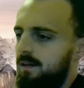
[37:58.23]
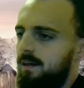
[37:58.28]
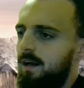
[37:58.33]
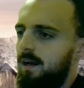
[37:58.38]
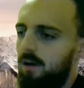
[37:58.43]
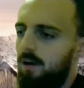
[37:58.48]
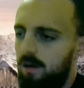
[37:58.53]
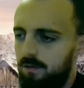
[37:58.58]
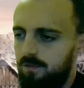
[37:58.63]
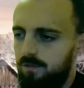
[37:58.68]

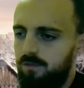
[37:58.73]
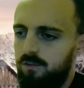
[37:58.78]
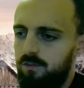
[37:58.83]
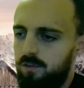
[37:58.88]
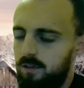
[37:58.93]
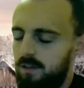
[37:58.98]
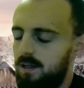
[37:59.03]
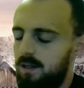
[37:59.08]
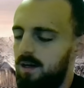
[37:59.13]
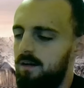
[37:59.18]
a lot of
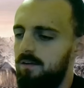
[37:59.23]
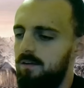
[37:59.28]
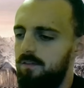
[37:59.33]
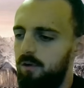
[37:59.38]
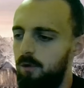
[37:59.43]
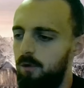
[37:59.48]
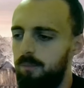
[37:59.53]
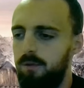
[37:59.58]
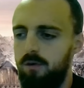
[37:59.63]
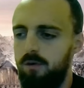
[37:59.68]
kind
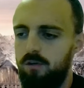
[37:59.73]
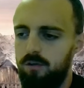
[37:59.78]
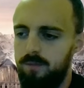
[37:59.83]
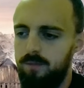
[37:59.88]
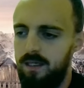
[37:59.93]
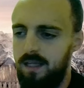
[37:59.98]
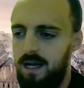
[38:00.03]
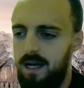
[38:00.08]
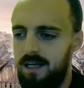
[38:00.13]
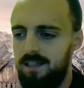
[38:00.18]
of up and
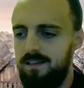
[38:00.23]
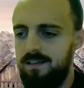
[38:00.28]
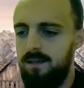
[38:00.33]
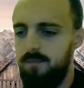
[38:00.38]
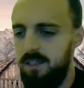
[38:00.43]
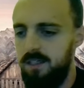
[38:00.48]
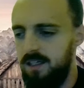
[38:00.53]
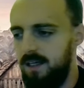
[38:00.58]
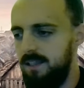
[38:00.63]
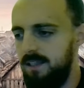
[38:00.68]
coming
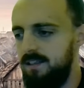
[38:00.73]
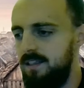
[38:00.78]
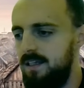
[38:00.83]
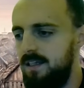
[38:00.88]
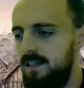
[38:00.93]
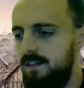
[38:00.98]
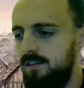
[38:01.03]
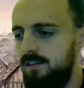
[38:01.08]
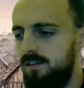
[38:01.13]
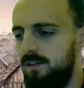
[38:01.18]
academic
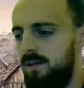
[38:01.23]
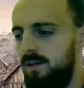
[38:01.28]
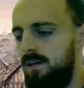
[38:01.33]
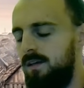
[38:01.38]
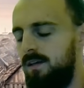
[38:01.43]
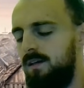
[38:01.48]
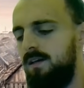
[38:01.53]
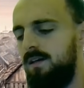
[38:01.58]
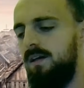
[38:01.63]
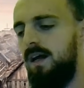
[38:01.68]
ideas,
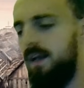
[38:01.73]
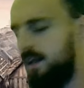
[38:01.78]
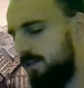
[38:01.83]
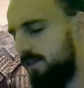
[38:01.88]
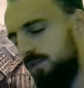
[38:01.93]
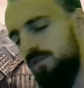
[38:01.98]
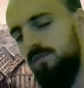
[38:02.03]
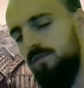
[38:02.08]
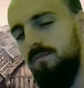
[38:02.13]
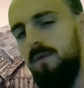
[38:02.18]
and
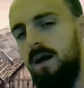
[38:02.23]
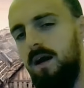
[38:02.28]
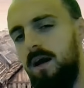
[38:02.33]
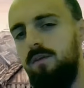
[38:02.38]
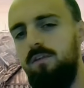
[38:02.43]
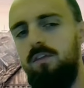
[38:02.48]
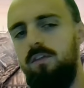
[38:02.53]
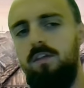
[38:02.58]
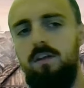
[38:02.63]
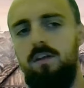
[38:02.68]
then some of my
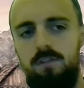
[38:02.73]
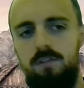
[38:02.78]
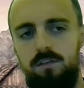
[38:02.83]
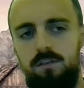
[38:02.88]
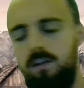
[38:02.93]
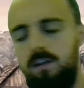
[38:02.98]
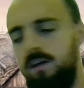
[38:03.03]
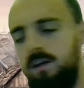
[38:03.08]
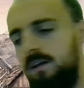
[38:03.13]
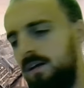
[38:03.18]
own
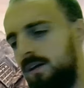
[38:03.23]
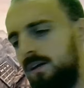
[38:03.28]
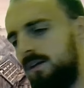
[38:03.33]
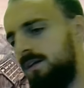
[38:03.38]
theories that